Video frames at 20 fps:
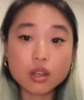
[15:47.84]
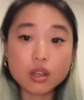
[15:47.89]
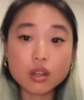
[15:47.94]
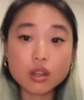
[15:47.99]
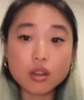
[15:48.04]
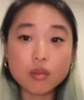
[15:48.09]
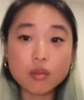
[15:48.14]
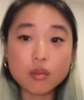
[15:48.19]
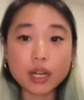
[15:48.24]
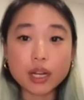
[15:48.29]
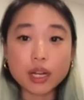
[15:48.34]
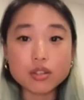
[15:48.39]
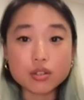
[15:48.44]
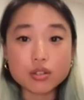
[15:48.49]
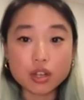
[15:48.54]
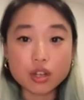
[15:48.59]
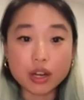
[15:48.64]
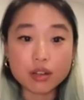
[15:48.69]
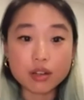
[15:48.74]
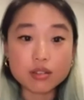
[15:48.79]
But I do
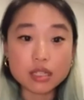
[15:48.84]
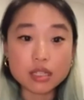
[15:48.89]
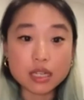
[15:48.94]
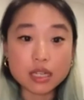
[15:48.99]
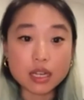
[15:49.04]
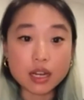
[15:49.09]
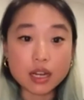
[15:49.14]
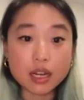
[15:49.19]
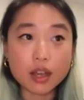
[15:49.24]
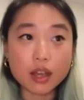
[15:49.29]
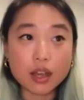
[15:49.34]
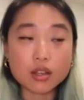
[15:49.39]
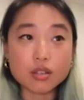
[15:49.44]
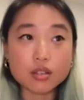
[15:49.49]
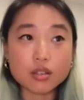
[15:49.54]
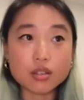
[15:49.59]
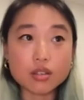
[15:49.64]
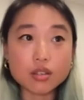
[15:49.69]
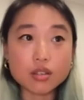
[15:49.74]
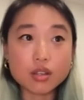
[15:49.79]
kind of see it
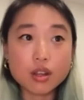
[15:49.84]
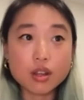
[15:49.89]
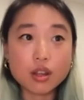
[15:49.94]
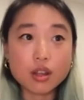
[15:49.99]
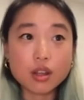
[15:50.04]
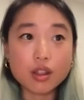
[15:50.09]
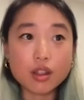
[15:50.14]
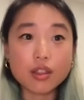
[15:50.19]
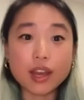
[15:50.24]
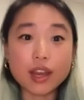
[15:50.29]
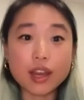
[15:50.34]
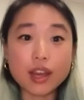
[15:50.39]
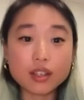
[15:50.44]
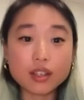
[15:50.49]
as that